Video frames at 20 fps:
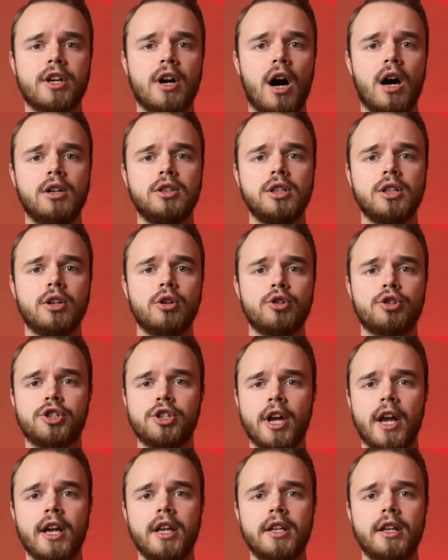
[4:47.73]
color or
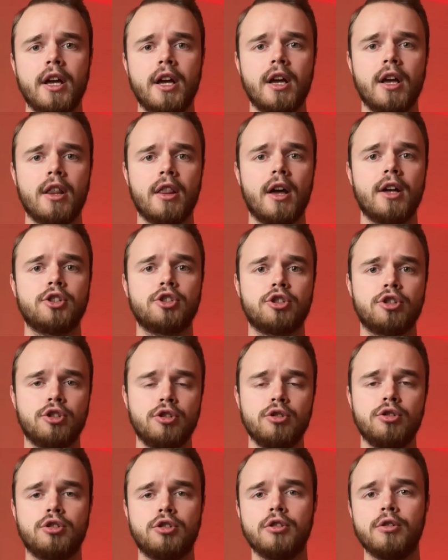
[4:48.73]
shade that
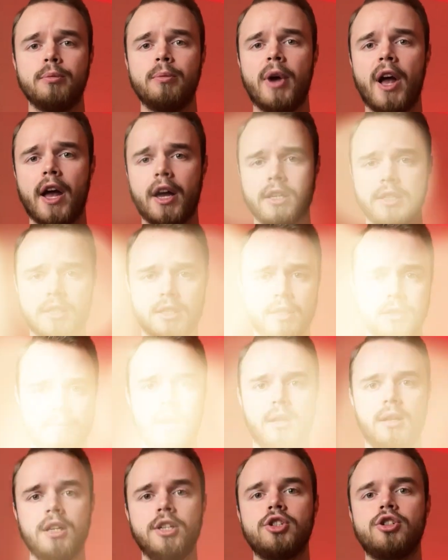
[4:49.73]
suits you best.
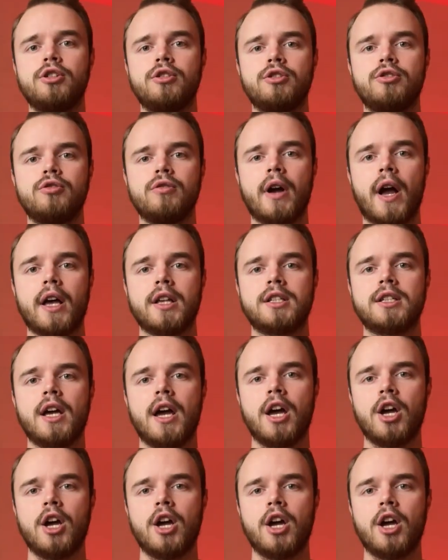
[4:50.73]
Lingerie dress.